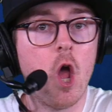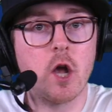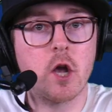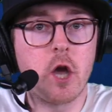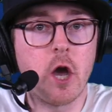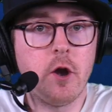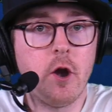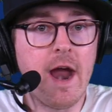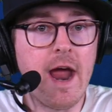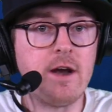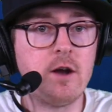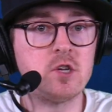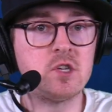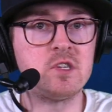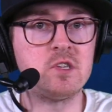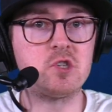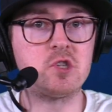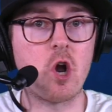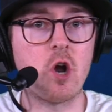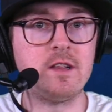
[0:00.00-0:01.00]
Gunnar Henderson
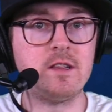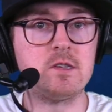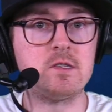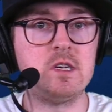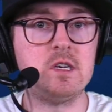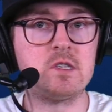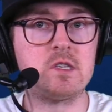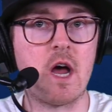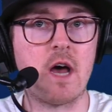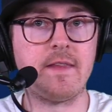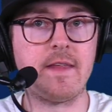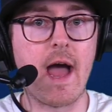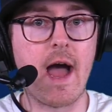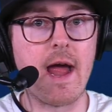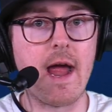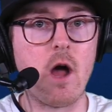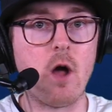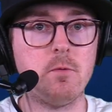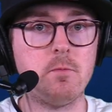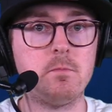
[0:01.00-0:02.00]
starting the season on the
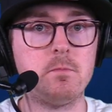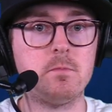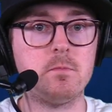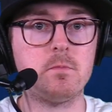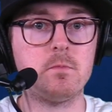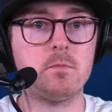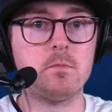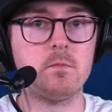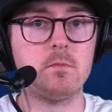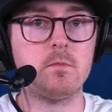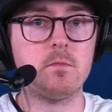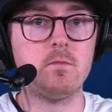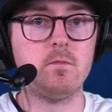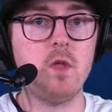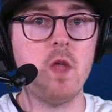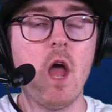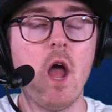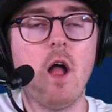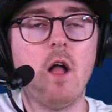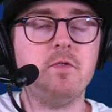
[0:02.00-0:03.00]
IL.
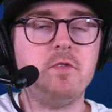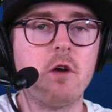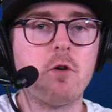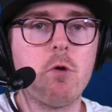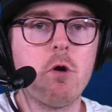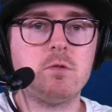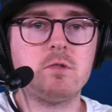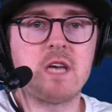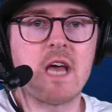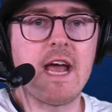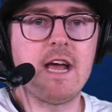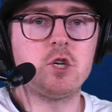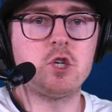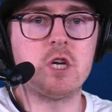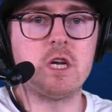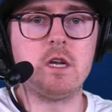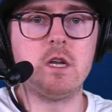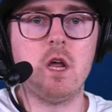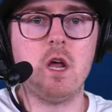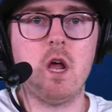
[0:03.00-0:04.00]
Their
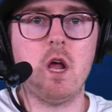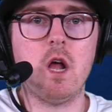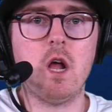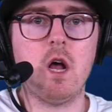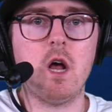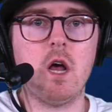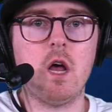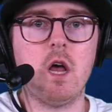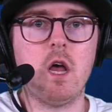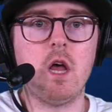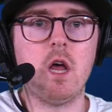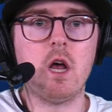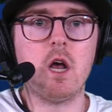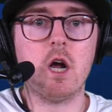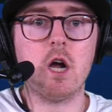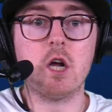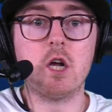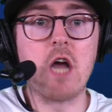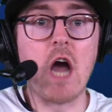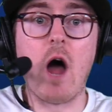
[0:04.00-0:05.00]
rotation
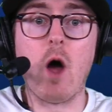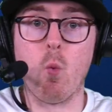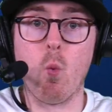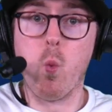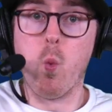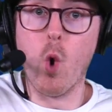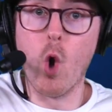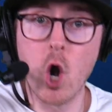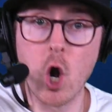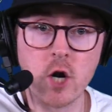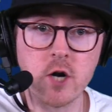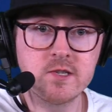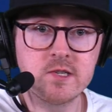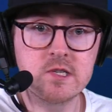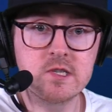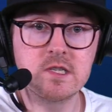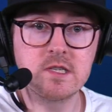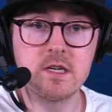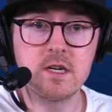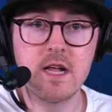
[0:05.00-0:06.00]
got
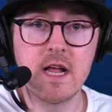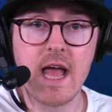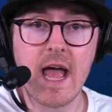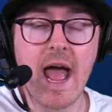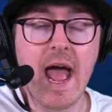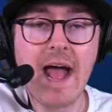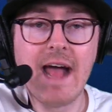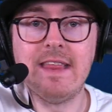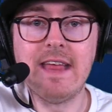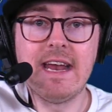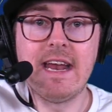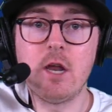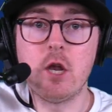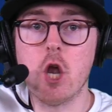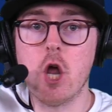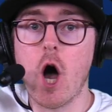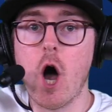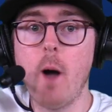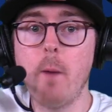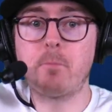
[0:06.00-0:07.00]
worse, and they didn't
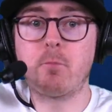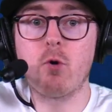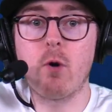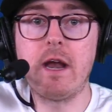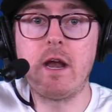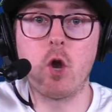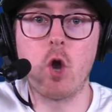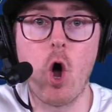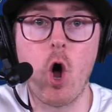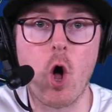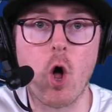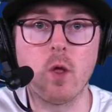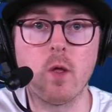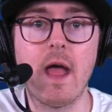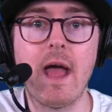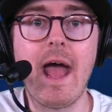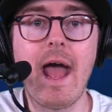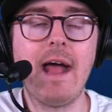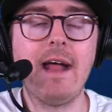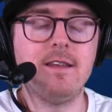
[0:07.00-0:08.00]
upgrade at all.
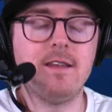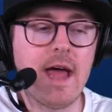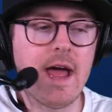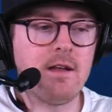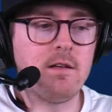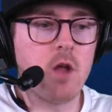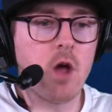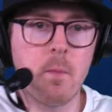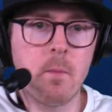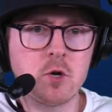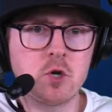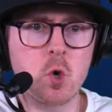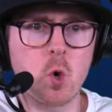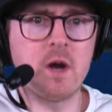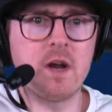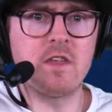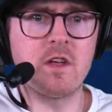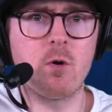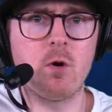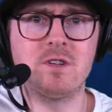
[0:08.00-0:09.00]
And a
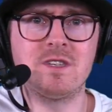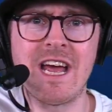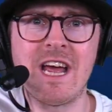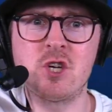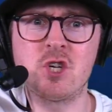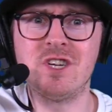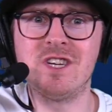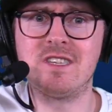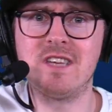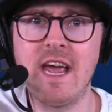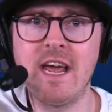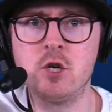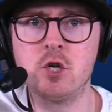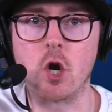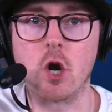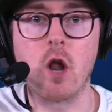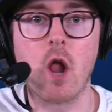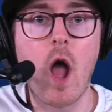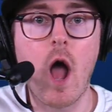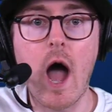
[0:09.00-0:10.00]
majority of their rotation is
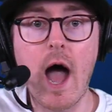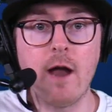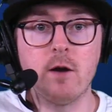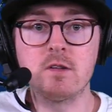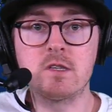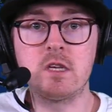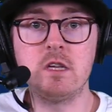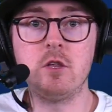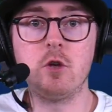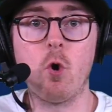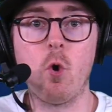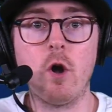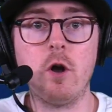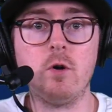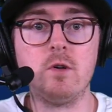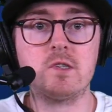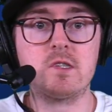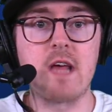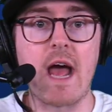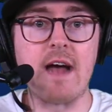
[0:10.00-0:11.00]
injured. I don't see the
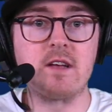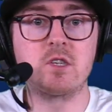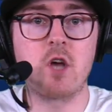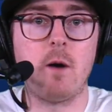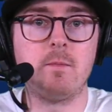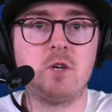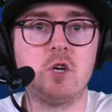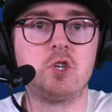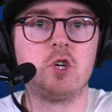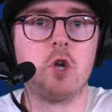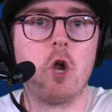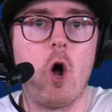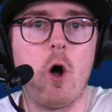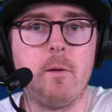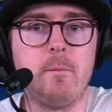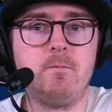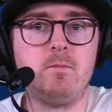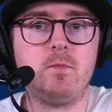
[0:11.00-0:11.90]
Orioles as competition at all.